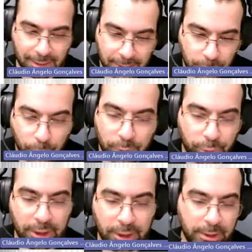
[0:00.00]
It will
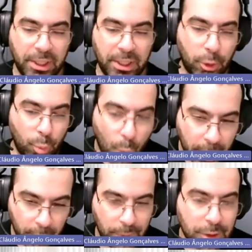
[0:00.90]
really depend on
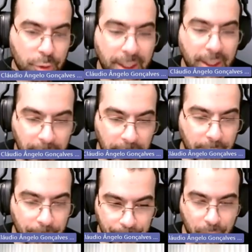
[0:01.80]
what are we
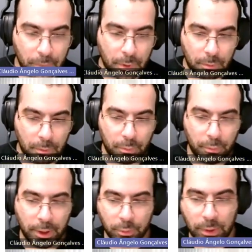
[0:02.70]
tracking,
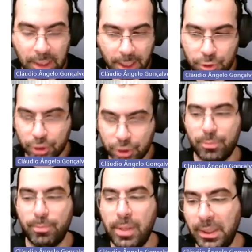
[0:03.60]
right? We can't
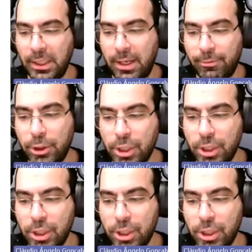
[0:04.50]
just mimic every